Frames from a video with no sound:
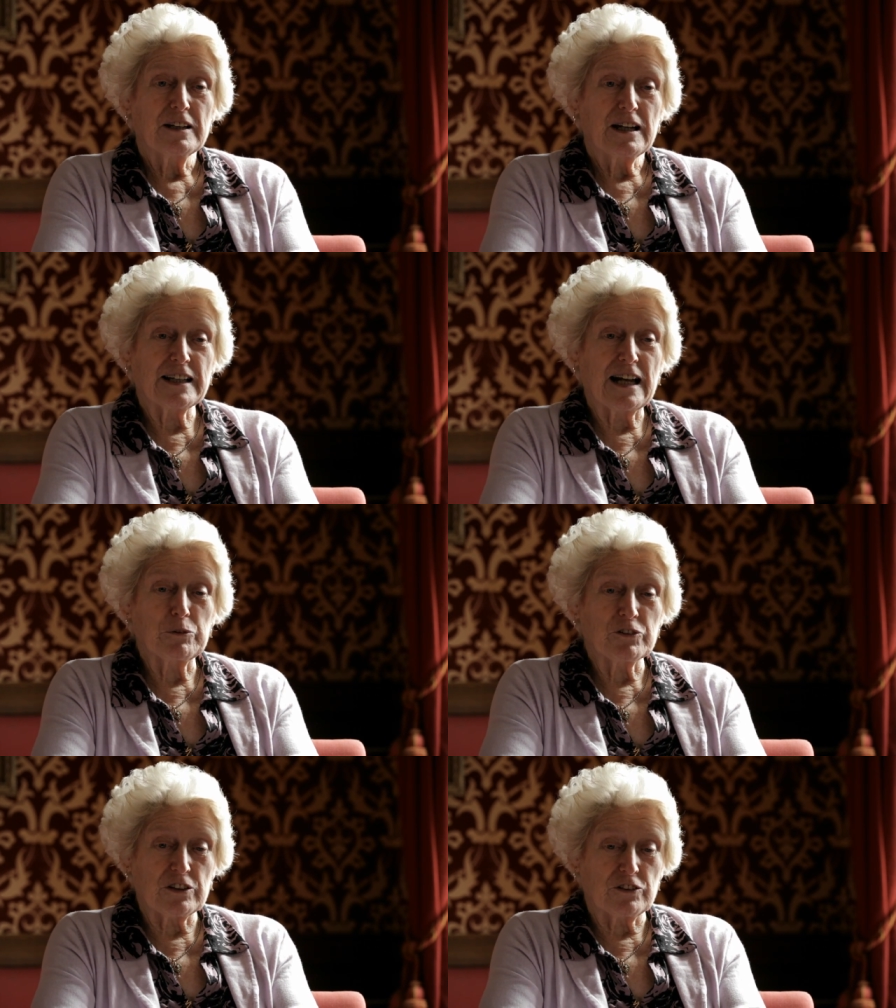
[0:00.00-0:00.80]
And I
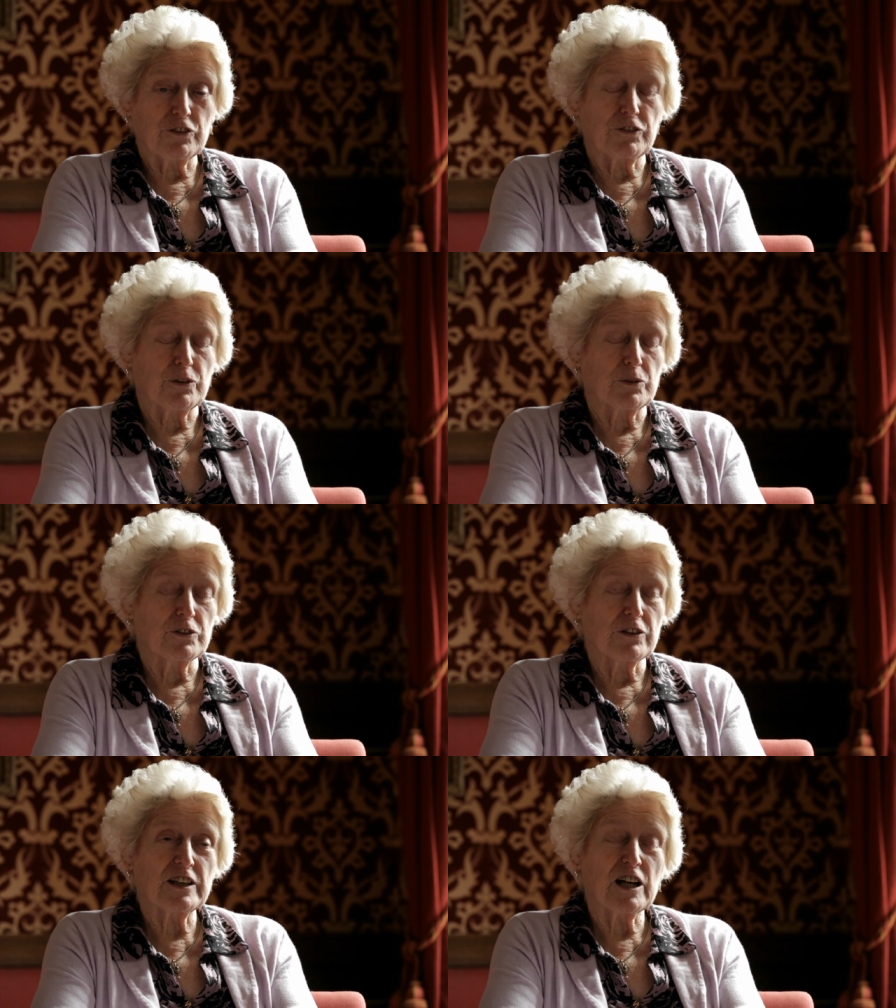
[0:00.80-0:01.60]
was
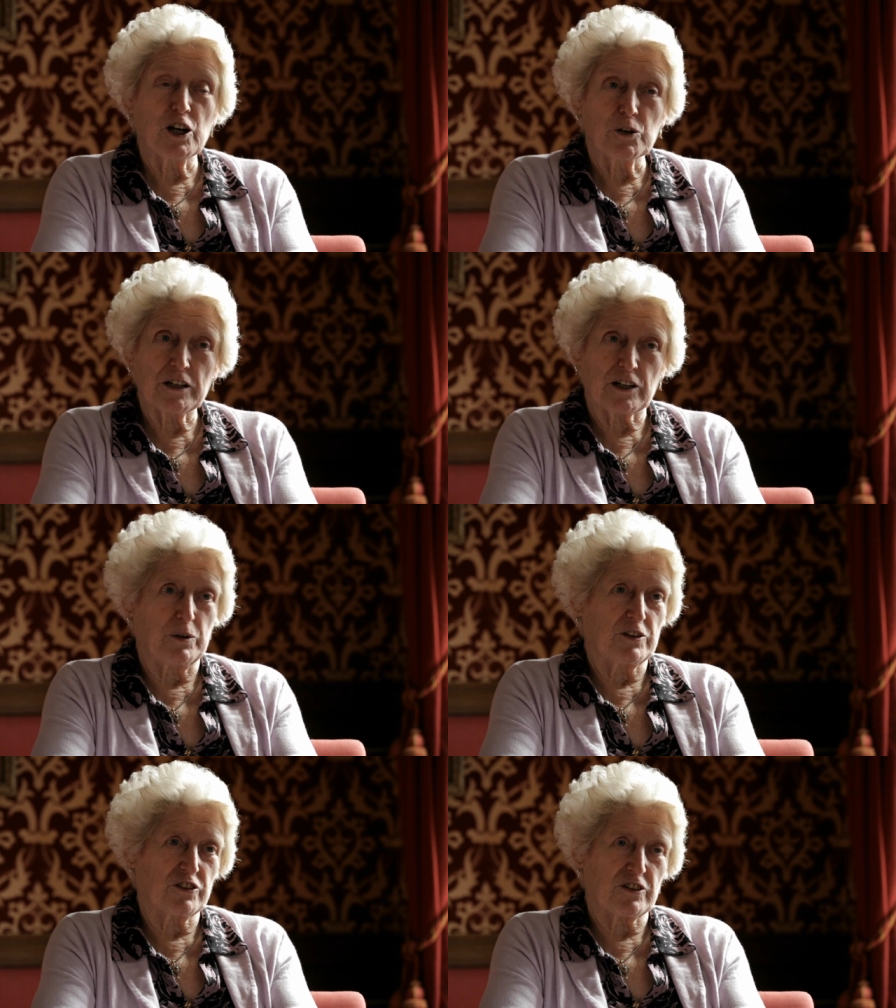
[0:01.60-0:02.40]
interviewed, and the only
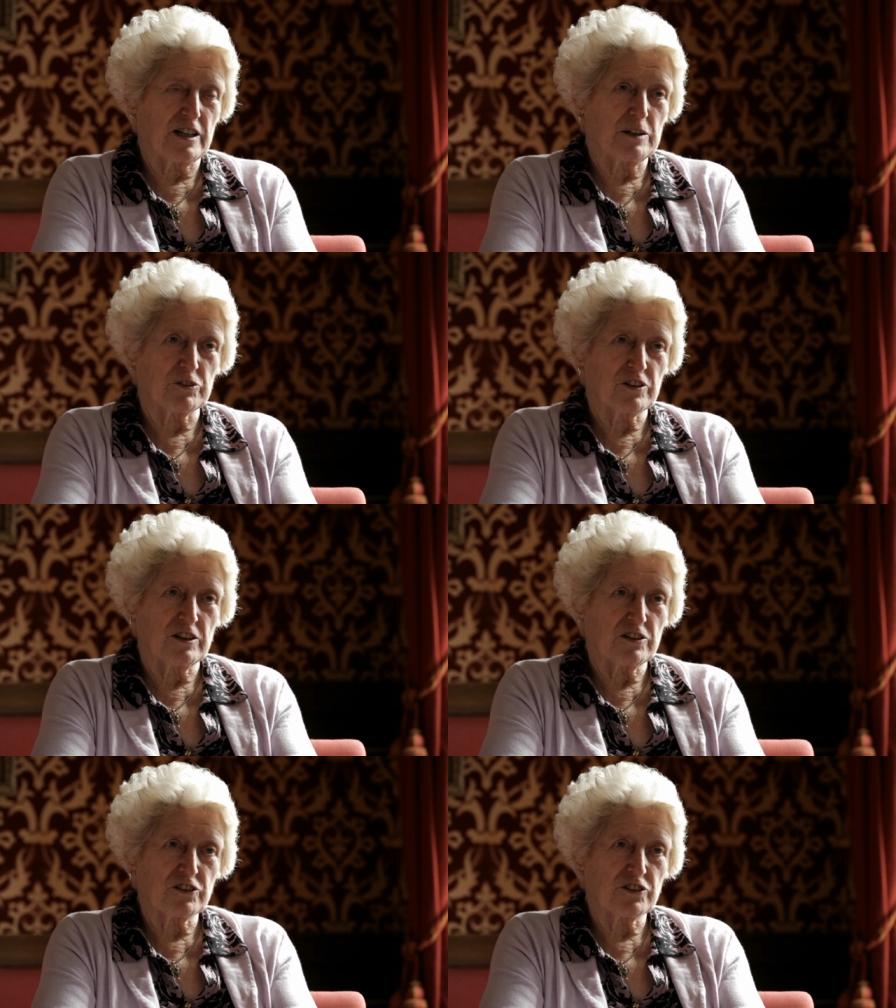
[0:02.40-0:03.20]
question I was
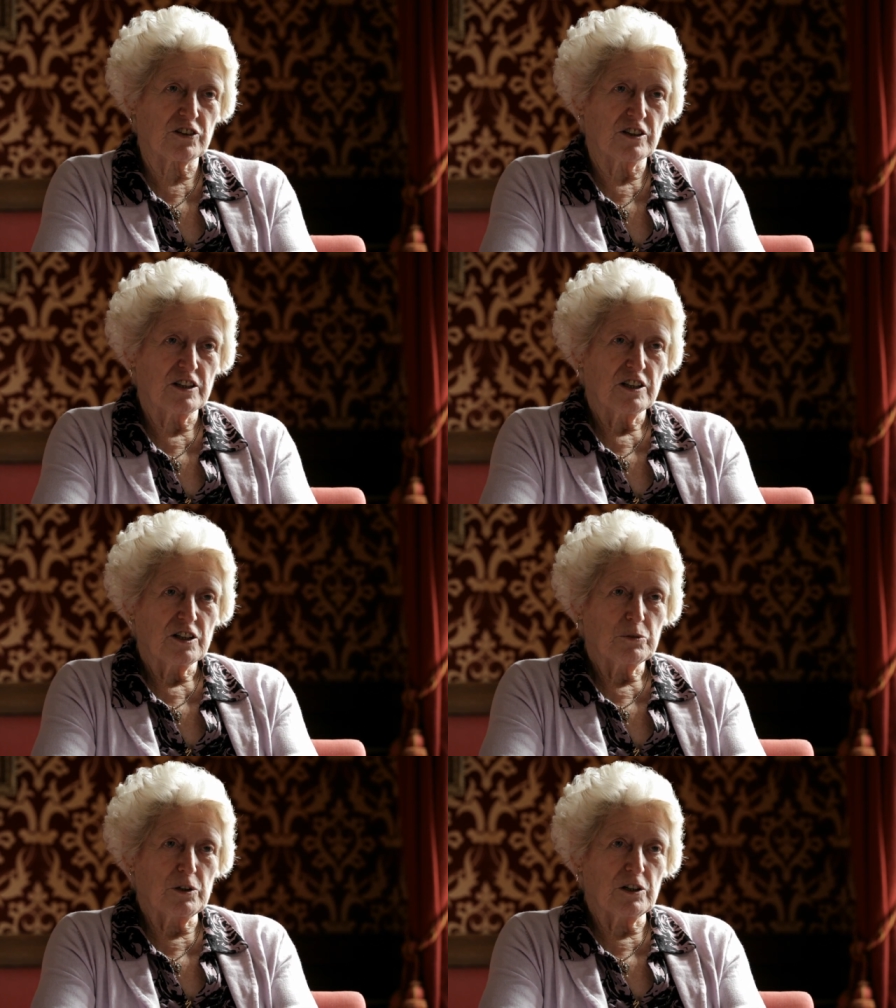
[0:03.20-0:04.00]
asked
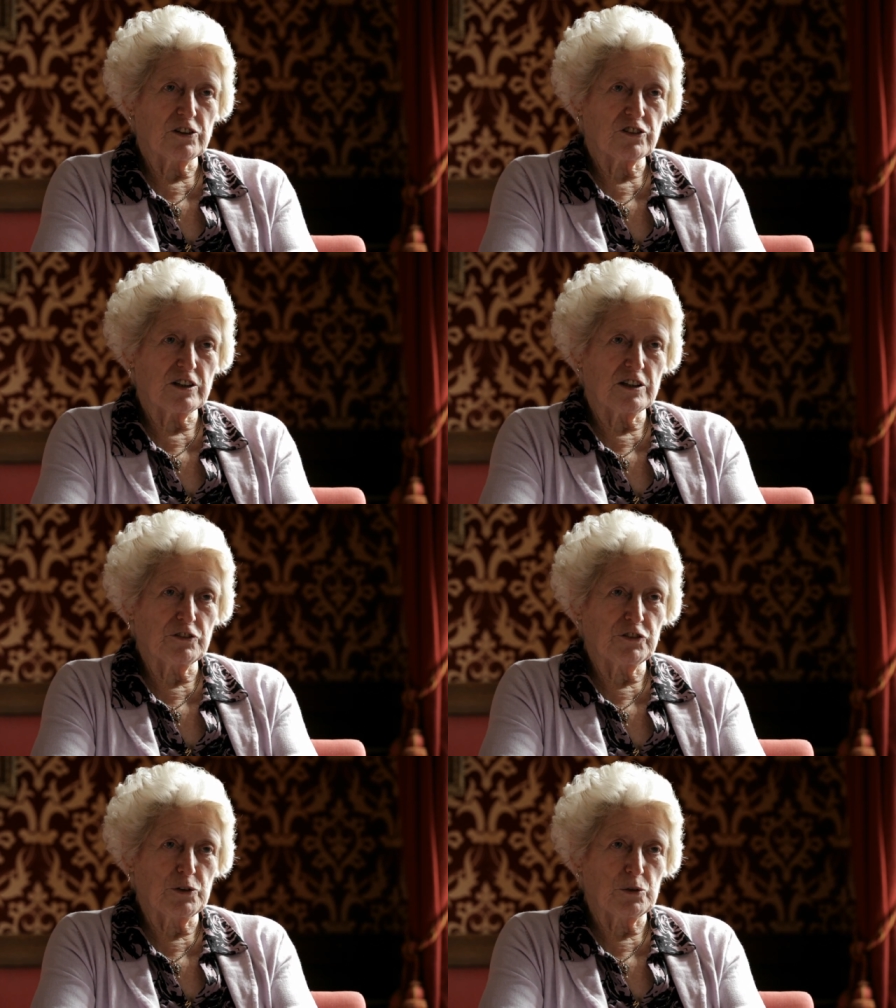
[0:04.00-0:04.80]
was,
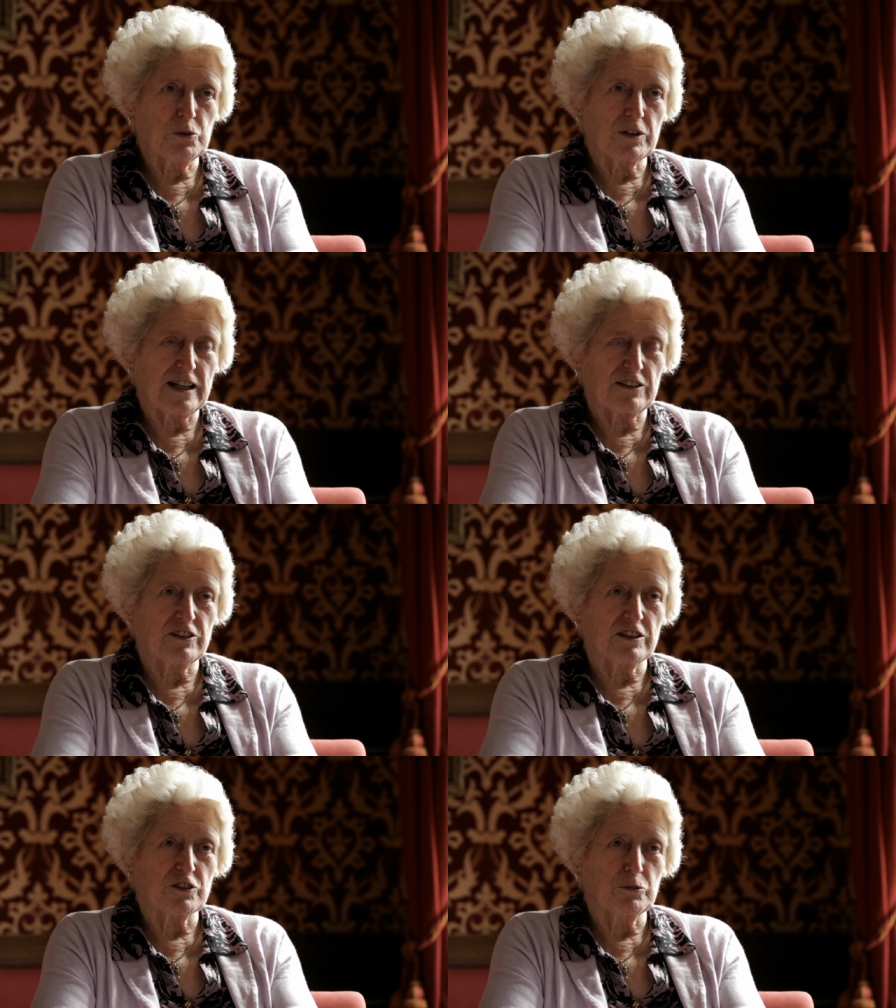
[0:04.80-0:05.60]
if you get
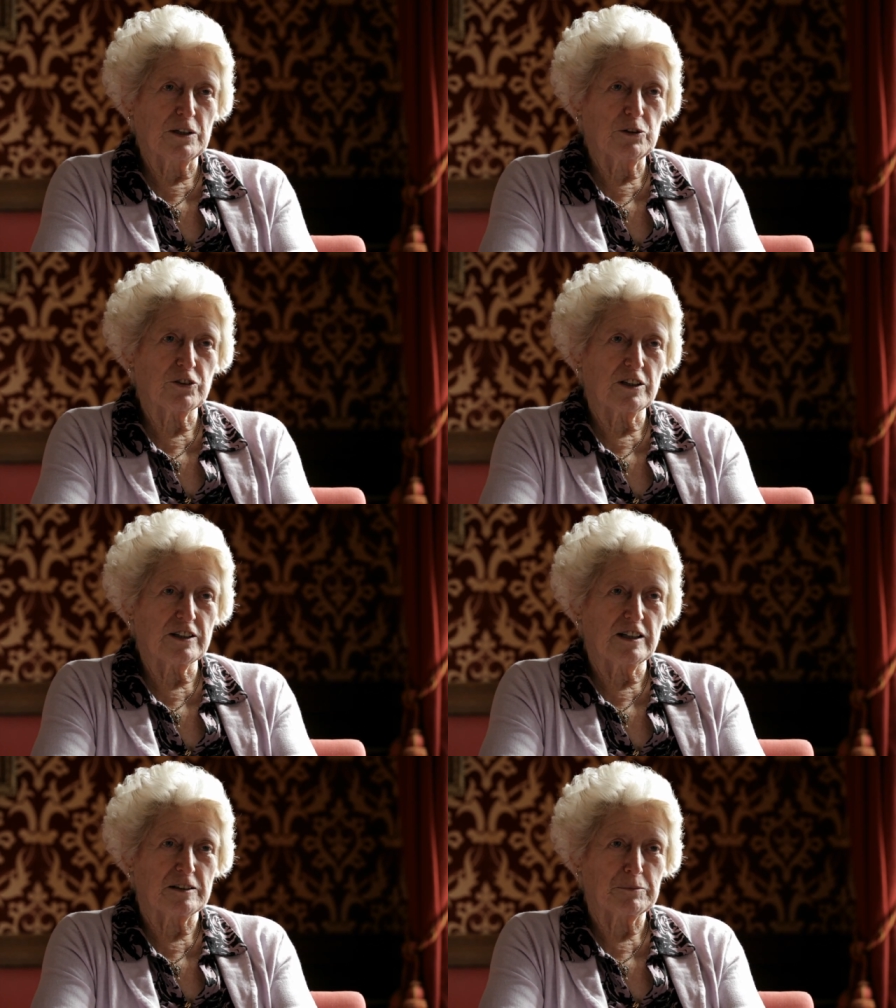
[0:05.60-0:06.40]
it, will you
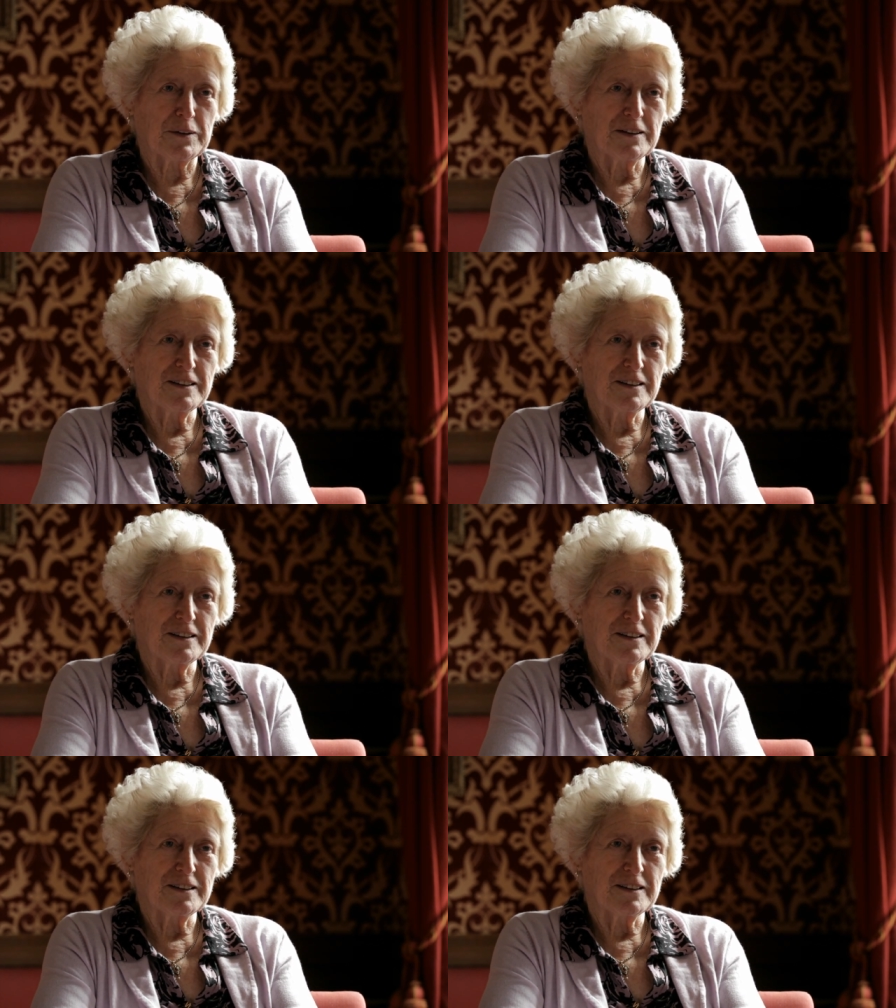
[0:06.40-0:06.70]
turn up?